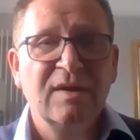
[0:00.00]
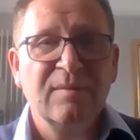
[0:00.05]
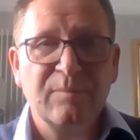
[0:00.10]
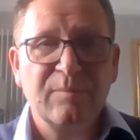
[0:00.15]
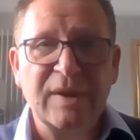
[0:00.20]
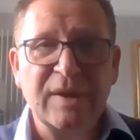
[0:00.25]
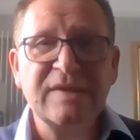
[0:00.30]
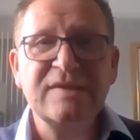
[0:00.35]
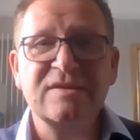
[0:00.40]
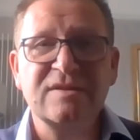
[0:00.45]

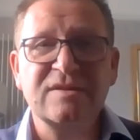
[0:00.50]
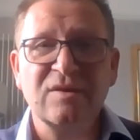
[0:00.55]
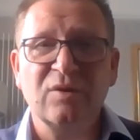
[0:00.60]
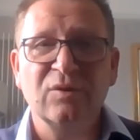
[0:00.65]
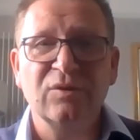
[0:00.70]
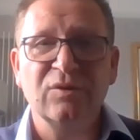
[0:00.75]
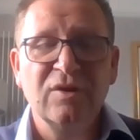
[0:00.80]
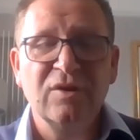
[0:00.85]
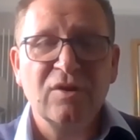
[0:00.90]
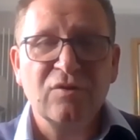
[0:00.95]
Based
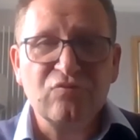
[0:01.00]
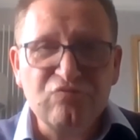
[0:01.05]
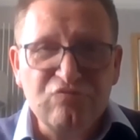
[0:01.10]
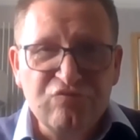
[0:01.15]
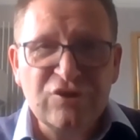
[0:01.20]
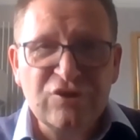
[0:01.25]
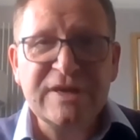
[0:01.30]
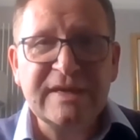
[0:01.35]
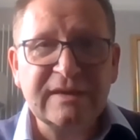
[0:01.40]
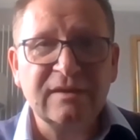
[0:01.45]
on
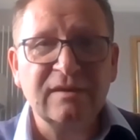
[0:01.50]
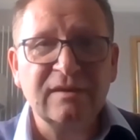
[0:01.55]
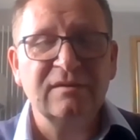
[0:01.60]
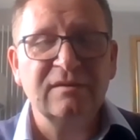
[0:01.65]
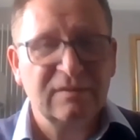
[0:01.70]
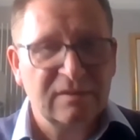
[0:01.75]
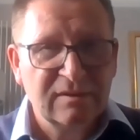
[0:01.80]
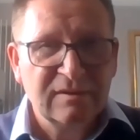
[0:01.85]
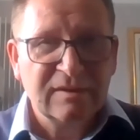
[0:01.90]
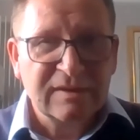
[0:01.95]
real
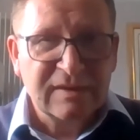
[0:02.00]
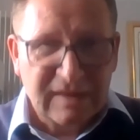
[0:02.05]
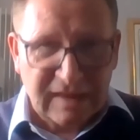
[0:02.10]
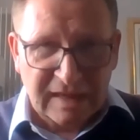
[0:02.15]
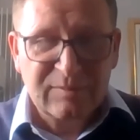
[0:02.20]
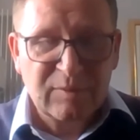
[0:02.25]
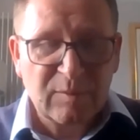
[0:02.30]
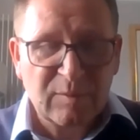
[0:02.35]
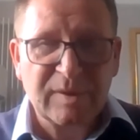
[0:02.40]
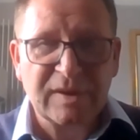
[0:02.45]

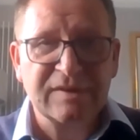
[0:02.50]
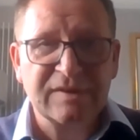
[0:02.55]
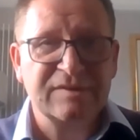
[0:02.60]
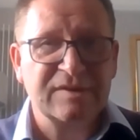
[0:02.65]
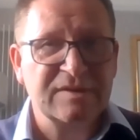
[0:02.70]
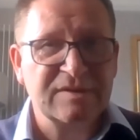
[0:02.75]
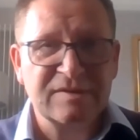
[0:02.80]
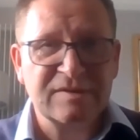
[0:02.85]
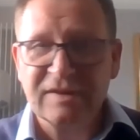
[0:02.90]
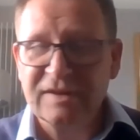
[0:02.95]

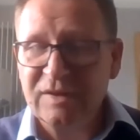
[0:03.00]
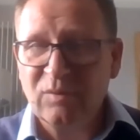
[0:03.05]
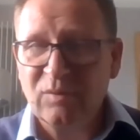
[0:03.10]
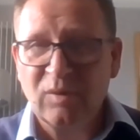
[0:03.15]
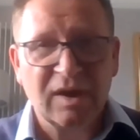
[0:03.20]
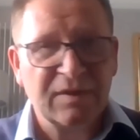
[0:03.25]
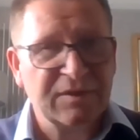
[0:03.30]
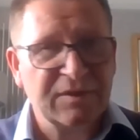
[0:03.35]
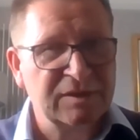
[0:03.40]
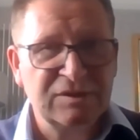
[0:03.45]
capabilities that you
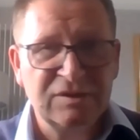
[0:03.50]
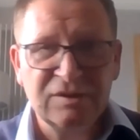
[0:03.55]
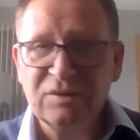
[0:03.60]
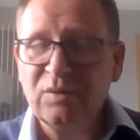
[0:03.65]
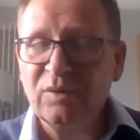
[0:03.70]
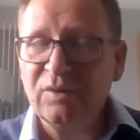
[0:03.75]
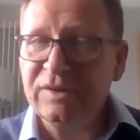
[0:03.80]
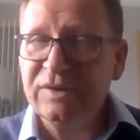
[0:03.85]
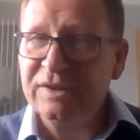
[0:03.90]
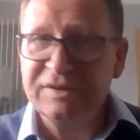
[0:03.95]
either do
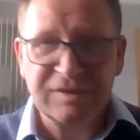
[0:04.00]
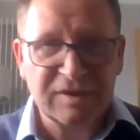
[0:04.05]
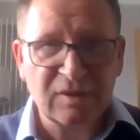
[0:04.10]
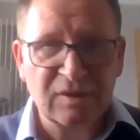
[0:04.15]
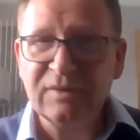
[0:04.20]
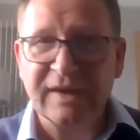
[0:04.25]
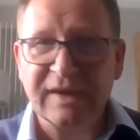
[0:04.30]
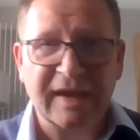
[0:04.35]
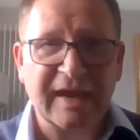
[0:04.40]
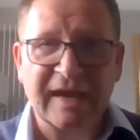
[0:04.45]
or you
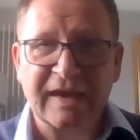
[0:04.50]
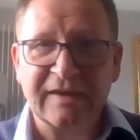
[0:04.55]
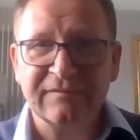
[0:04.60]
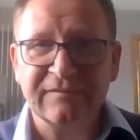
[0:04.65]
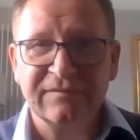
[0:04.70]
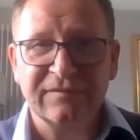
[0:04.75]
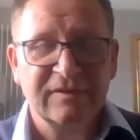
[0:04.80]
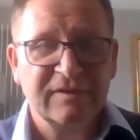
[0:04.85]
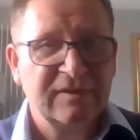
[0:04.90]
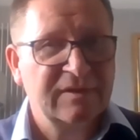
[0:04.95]
don't have,
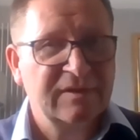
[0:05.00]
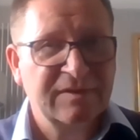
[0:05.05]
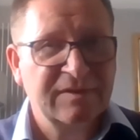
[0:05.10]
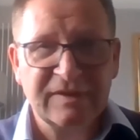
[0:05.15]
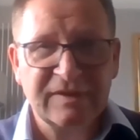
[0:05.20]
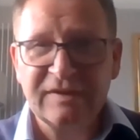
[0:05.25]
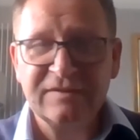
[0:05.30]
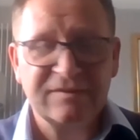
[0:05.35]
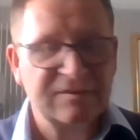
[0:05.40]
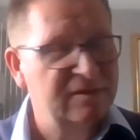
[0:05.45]

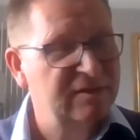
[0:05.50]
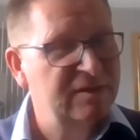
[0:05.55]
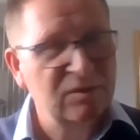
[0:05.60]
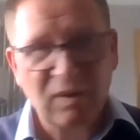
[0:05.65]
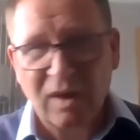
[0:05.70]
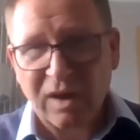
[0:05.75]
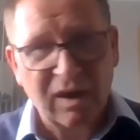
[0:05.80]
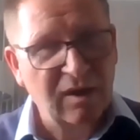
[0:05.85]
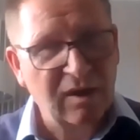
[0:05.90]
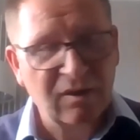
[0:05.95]
things that you
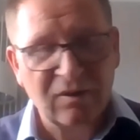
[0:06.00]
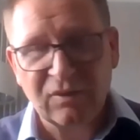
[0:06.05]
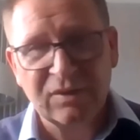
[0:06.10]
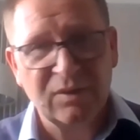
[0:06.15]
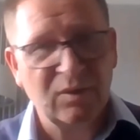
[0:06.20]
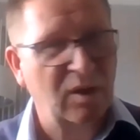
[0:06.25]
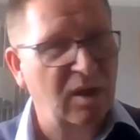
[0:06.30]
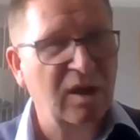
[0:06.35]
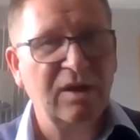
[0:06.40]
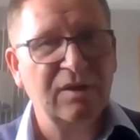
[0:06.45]
are or
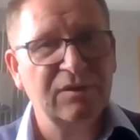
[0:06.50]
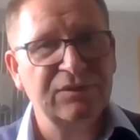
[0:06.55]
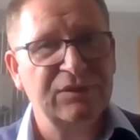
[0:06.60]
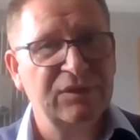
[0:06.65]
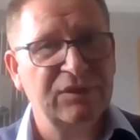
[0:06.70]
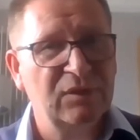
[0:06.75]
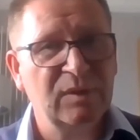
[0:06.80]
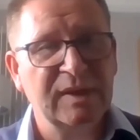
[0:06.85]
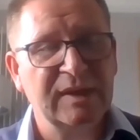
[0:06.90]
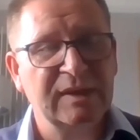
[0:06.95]
you aren't
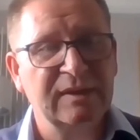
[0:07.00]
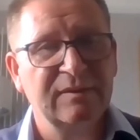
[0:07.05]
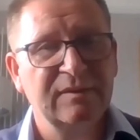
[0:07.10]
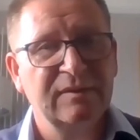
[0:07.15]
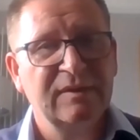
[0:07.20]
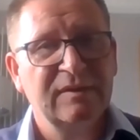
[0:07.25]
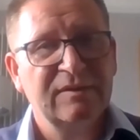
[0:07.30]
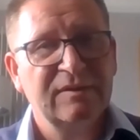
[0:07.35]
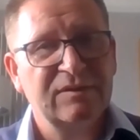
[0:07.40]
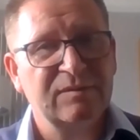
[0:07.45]
doing
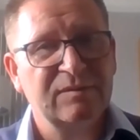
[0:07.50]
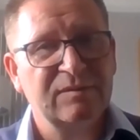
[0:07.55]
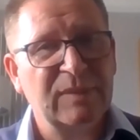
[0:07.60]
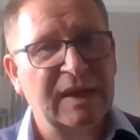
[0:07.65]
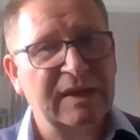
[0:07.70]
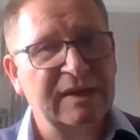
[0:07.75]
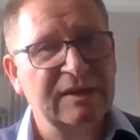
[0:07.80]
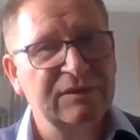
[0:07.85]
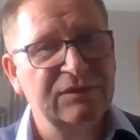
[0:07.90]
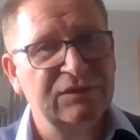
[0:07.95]
to
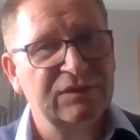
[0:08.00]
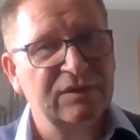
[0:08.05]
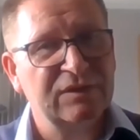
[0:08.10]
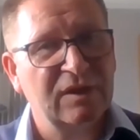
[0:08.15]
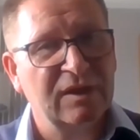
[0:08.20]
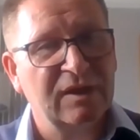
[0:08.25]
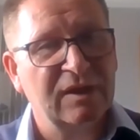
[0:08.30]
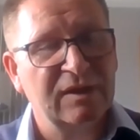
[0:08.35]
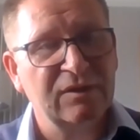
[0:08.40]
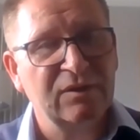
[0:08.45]
manage
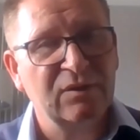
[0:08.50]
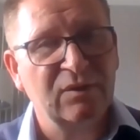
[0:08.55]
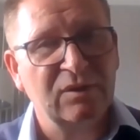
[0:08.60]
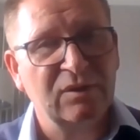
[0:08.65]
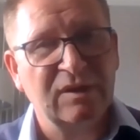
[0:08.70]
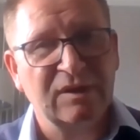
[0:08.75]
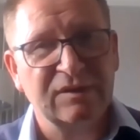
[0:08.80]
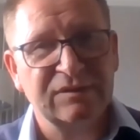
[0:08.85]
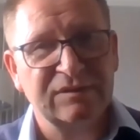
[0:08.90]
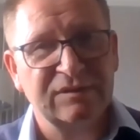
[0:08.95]
your
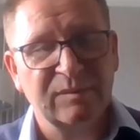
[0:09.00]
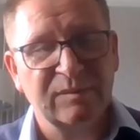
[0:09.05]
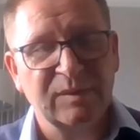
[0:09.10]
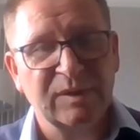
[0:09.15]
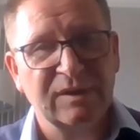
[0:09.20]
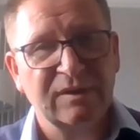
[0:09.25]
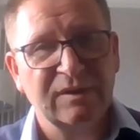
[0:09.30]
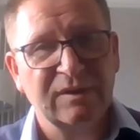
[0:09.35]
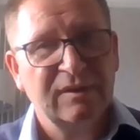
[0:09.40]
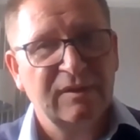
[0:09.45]

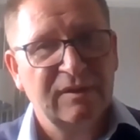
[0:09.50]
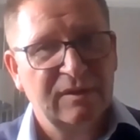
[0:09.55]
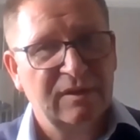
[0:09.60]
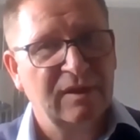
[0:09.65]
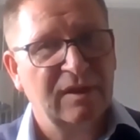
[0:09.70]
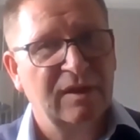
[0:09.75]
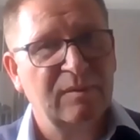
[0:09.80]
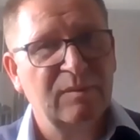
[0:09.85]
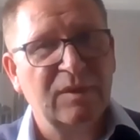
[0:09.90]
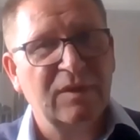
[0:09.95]
customer,
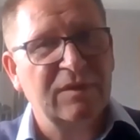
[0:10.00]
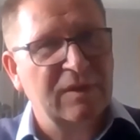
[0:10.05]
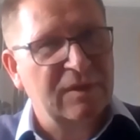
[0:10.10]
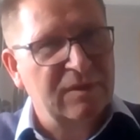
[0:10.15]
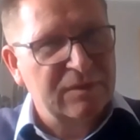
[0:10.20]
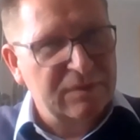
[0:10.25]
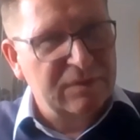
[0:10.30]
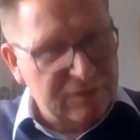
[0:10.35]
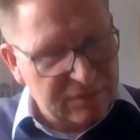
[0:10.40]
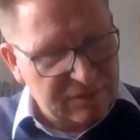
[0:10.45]

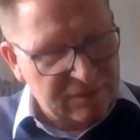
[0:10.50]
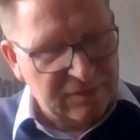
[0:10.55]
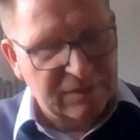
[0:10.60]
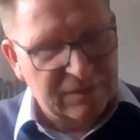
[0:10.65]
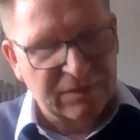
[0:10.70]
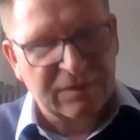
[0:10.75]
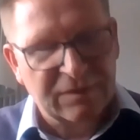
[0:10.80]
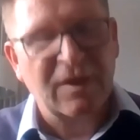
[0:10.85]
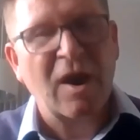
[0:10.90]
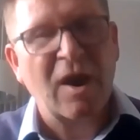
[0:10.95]

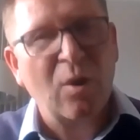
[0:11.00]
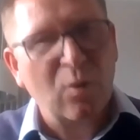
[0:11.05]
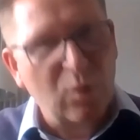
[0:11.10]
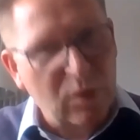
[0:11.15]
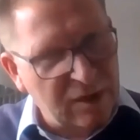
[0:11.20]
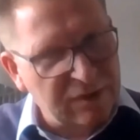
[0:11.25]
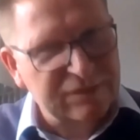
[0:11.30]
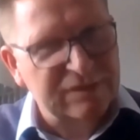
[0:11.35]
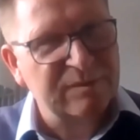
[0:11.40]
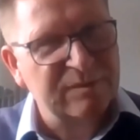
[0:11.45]
the whole
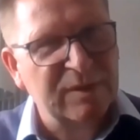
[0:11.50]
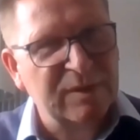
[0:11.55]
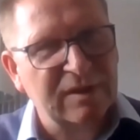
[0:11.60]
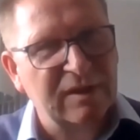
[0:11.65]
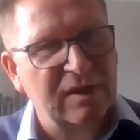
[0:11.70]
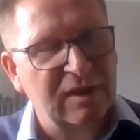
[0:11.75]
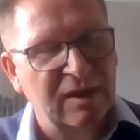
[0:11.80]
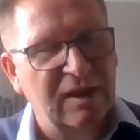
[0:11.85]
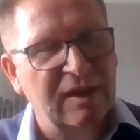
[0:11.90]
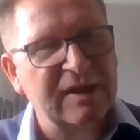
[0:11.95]
customer
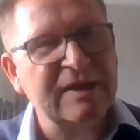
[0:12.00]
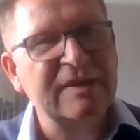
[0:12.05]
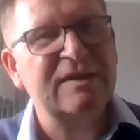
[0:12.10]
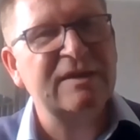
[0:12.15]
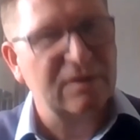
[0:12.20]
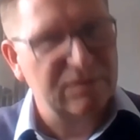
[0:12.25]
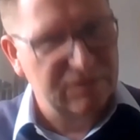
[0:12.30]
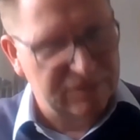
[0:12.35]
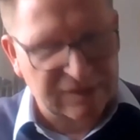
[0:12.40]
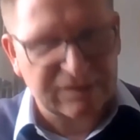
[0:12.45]

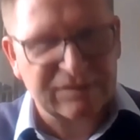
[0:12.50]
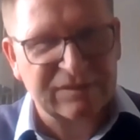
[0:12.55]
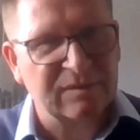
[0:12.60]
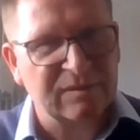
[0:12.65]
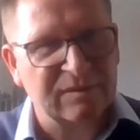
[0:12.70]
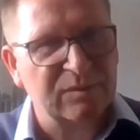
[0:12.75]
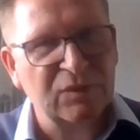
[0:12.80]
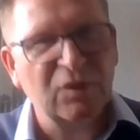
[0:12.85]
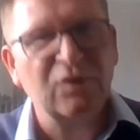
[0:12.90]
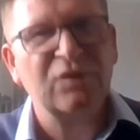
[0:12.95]

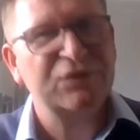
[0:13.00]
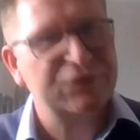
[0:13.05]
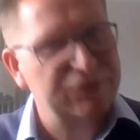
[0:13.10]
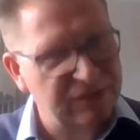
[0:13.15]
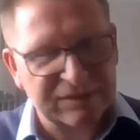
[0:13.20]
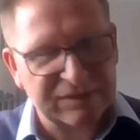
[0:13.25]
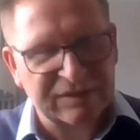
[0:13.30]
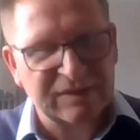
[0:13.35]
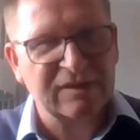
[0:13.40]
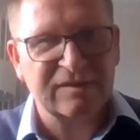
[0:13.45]
ecosystem, not
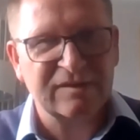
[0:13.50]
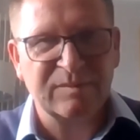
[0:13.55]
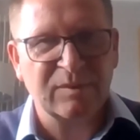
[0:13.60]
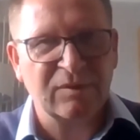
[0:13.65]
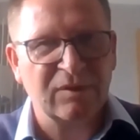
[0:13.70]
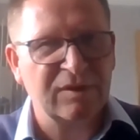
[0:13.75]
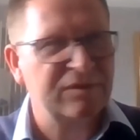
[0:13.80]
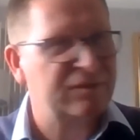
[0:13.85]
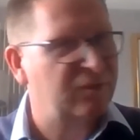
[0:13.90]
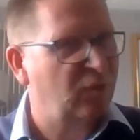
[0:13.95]
just the
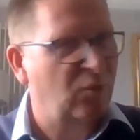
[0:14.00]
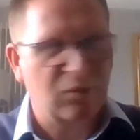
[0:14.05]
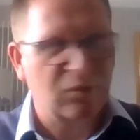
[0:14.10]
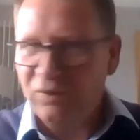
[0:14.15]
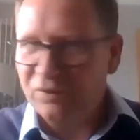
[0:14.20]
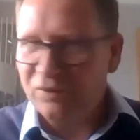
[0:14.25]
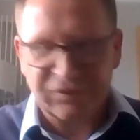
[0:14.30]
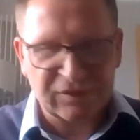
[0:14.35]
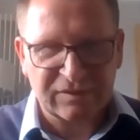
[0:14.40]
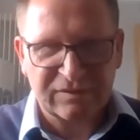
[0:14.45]
experience or
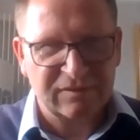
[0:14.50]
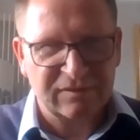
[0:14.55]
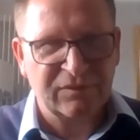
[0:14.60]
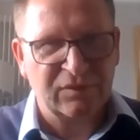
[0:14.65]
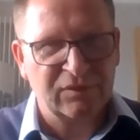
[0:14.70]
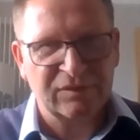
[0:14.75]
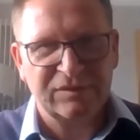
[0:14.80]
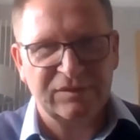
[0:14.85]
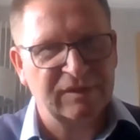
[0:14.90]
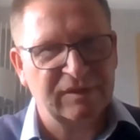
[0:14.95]
not just the
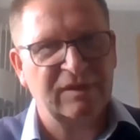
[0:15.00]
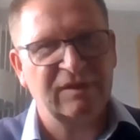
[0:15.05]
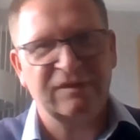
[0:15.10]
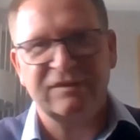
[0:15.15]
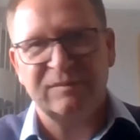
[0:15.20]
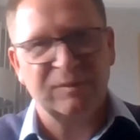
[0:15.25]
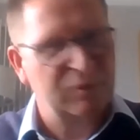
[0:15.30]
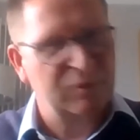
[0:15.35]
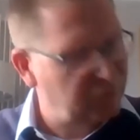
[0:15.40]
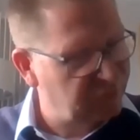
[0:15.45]
voice of the
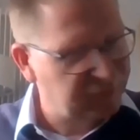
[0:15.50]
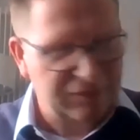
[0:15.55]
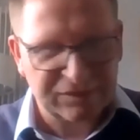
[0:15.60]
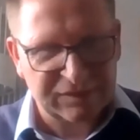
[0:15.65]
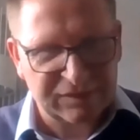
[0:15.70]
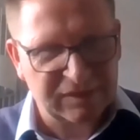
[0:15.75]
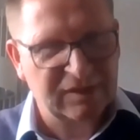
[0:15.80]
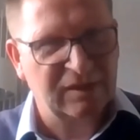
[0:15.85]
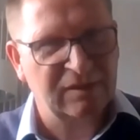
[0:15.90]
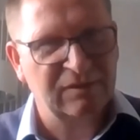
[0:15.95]
customer, not just
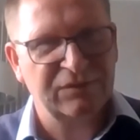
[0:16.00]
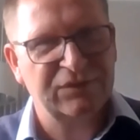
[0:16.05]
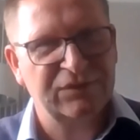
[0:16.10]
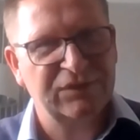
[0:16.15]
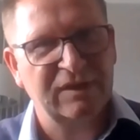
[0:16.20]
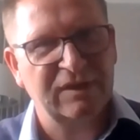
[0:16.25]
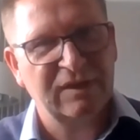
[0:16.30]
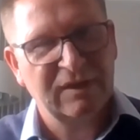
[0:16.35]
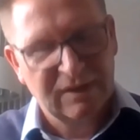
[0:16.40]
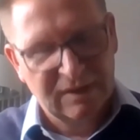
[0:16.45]
the
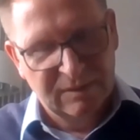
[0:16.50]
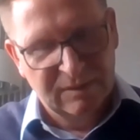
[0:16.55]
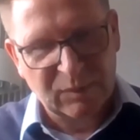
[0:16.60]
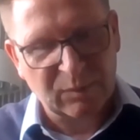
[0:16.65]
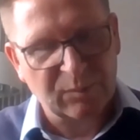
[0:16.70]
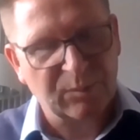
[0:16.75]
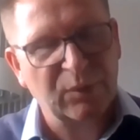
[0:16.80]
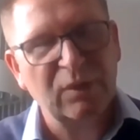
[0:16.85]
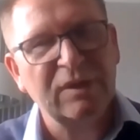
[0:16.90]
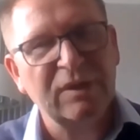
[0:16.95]
culture,
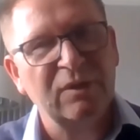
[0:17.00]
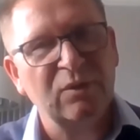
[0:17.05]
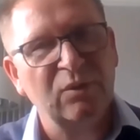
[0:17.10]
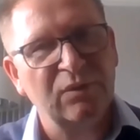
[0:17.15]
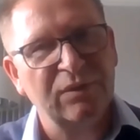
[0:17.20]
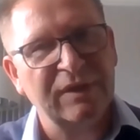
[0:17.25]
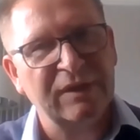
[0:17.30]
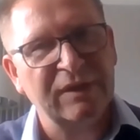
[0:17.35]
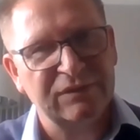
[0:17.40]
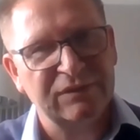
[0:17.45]
but pulling all
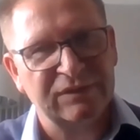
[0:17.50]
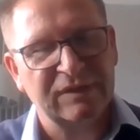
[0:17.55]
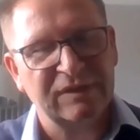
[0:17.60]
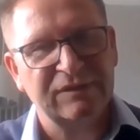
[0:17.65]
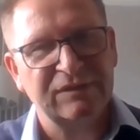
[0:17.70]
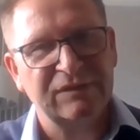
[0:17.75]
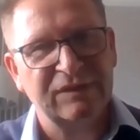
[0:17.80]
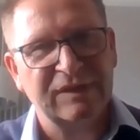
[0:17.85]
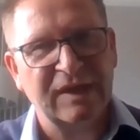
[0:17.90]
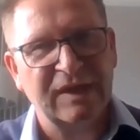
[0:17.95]
those
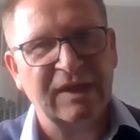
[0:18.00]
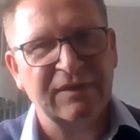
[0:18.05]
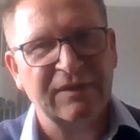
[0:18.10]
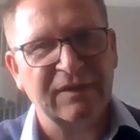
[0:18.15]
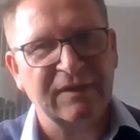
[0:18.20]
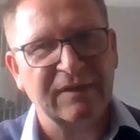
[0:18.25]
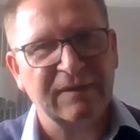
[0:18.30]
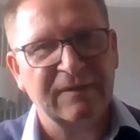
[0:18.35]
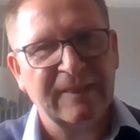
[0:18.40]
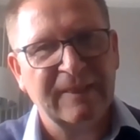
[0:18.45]
things together.